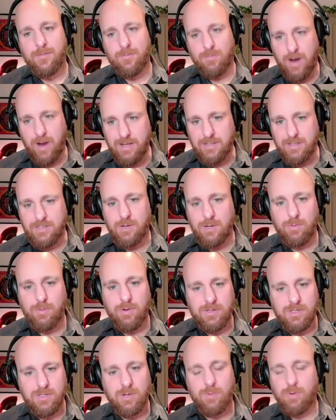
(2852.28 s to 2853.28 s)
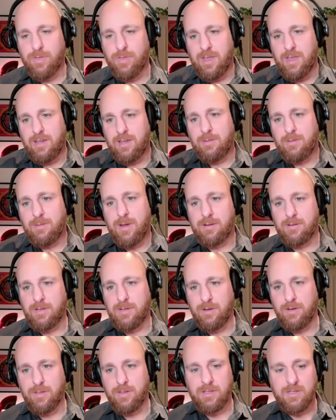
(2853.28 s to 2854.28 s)
right? Yeah. So we're thinking about, you
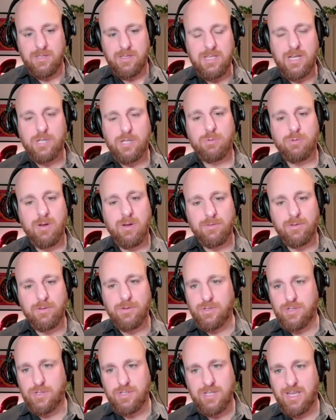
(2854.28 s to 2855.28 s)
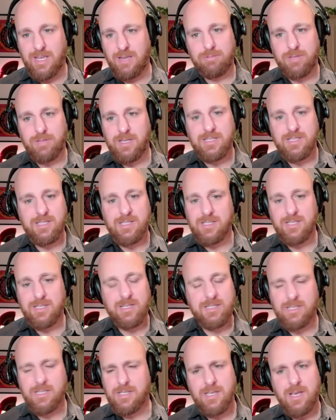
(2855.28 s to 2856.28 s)
know, the sexual revolution is taking place in the
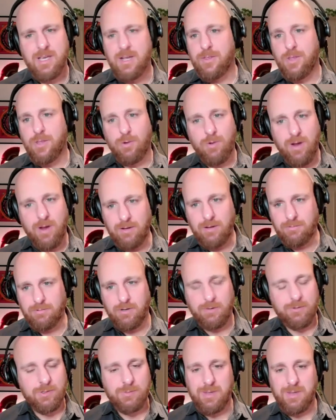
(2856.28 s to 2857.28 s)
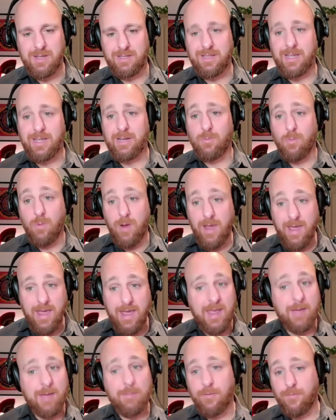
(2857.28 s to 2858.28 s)
60s. The groundwork was being laid
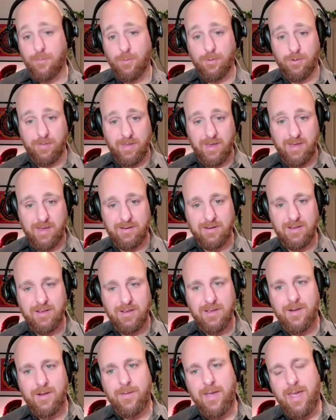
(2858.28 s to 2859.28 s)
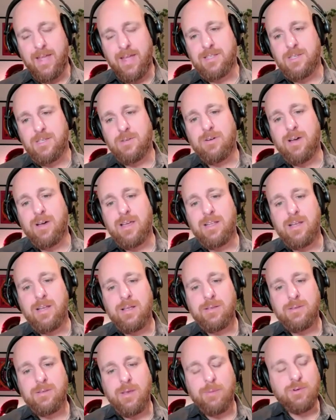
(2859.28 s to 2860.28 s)
way before then. And so
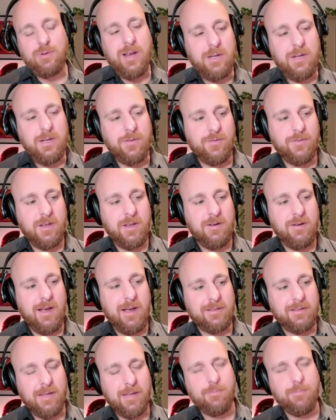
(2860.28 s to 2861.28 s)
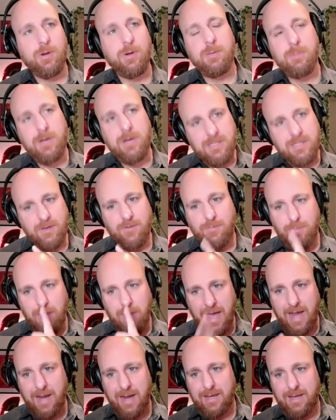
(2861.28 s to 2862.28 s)
and I'm trying to figure out, like, putting myself
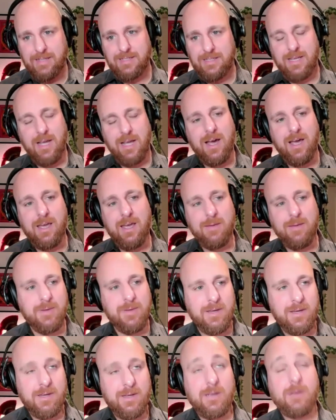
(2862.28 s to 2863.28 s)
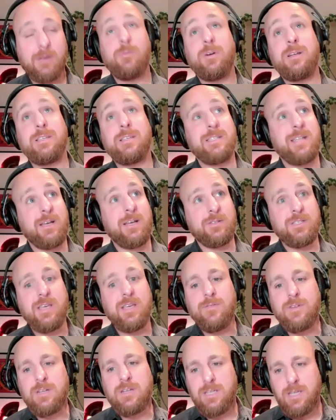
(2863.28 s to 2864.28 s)
back in time, what is it now,
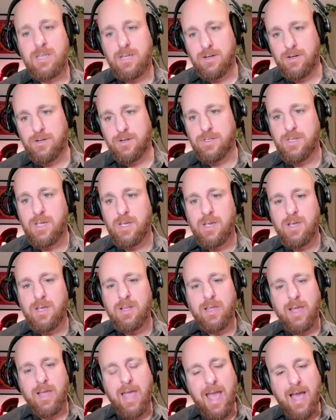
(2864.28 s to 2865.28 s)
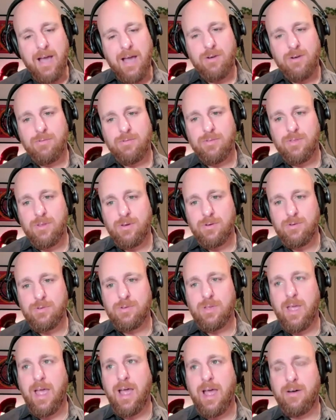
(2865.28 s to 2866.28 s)
70 years, like how
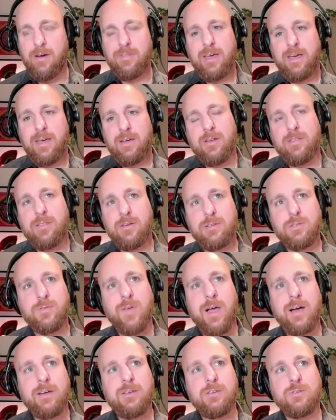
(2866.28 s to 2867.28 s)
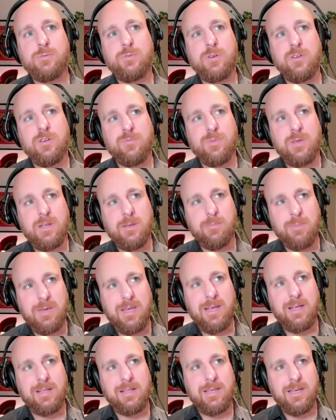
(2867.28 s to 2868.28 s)
those values would have been
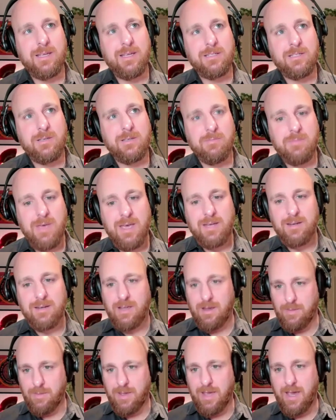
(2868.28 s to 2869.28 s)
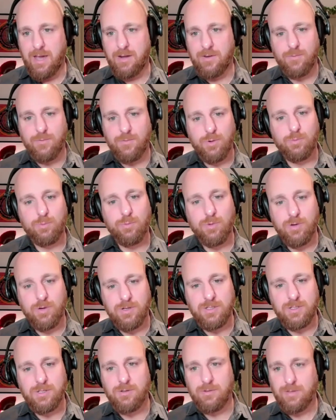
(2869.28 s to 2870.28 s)
appealing to men coming out of World War
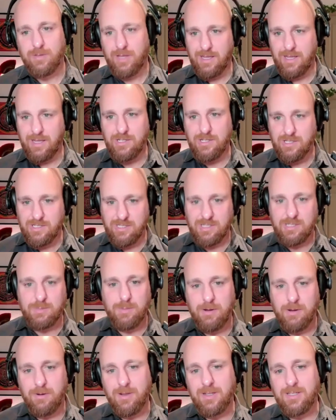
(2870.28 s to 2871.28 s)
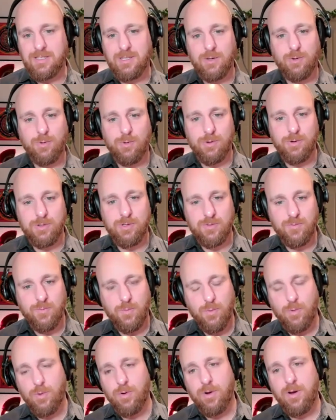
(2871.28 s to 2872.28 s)
II. Like, they just experienced the horrors of
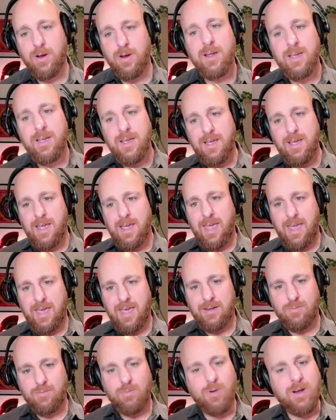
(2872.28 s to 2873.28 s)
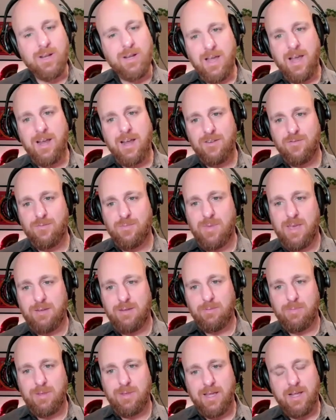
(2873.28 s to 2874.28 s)
war, and what kind of men
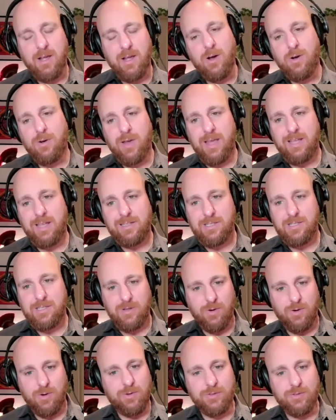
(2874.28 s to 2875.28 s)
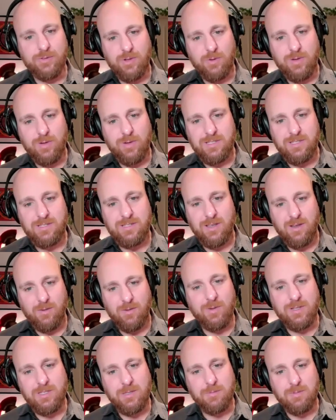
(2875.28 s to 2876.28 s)
would be like, oh, endless girls are what's
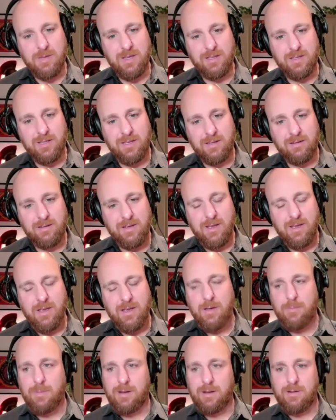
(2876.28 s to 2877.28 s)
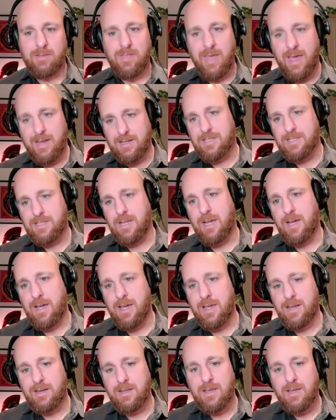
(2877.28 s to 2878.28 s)
appealing. But that
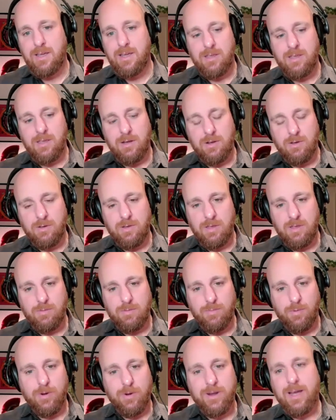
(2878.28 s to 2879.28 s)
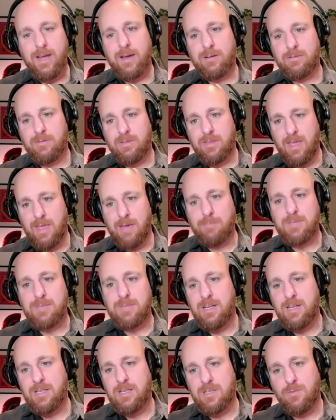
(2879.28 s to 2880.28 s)
aside, you know, you point out the
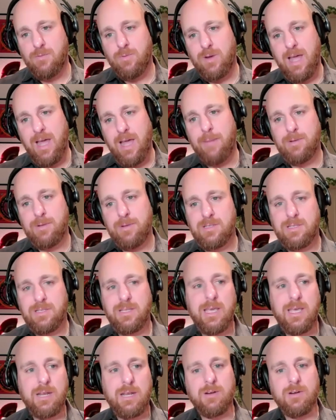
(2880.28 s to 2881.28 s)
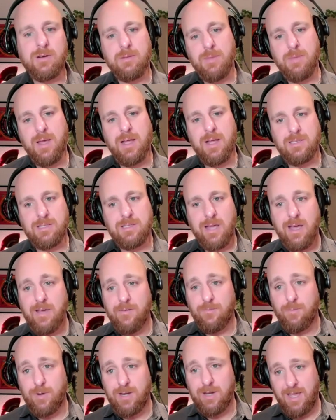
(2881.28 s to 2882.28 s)
emptiness of what happens later in a man's
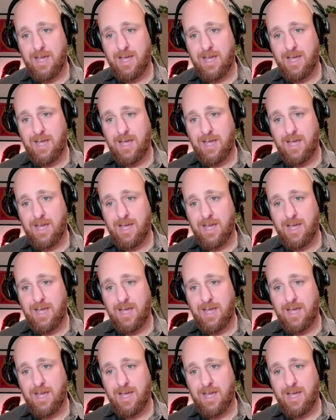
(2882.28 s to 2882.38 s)
life when he